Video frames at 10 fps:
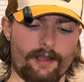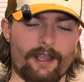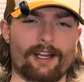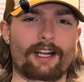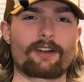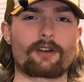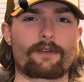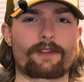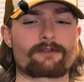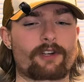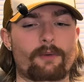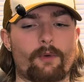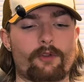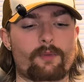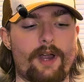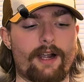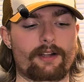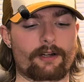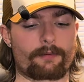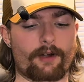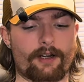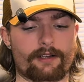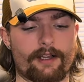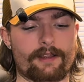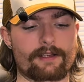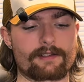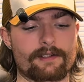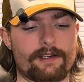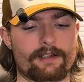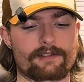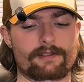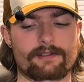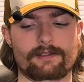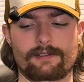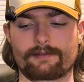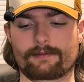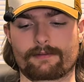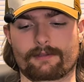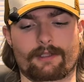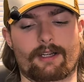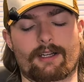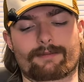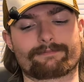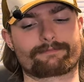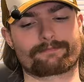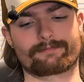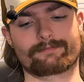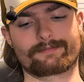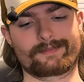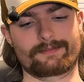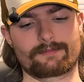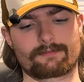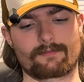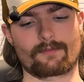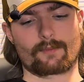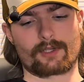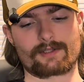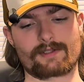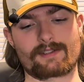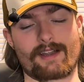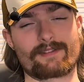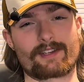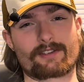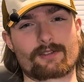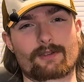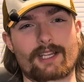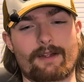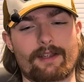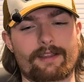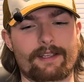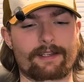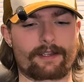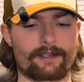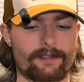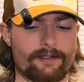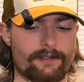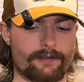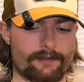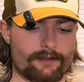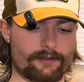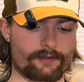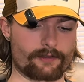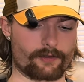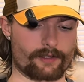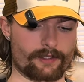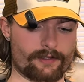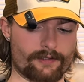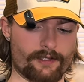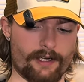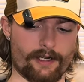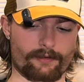And I don't know if it's really worthwhile on a product like this. It is, what, 7 years old now, I think. So it is kind of